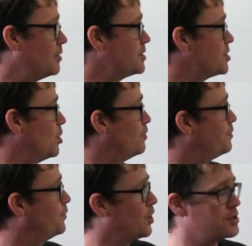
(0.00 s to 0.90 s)

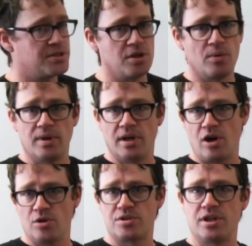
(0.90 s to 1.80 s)
So
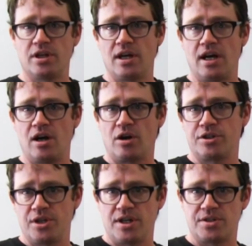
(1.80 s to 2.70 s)
hosting
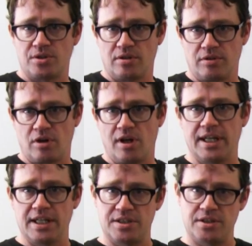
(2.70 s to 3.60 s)
ArcGIS server on
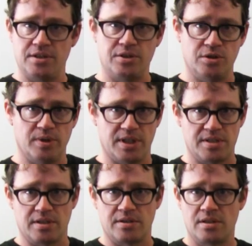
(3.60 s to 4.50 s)
an EC2
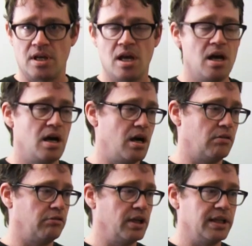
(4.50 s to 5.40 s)
instance,
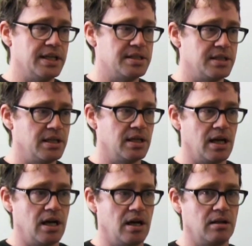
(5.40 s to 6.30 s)
real easy.
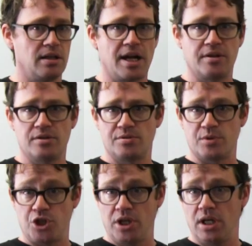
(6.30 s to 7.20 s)
A lot of those
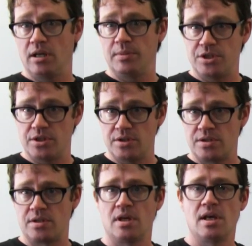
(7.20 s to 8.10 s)
machine
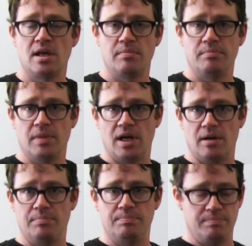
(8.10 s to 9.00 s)
images,
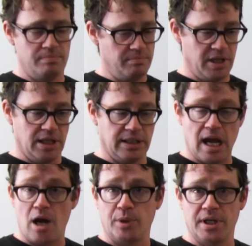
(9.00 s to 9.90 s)
meaning the
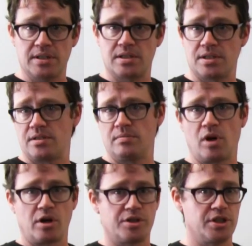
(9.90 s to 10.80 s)
operating system,
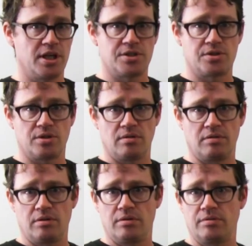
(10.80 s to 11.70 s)
ArcGIS
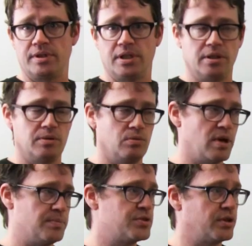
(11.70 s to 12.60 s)
server, the
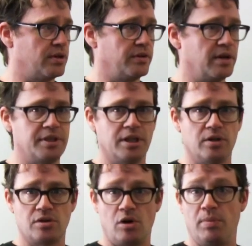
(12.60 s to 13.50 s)
web server, everything is all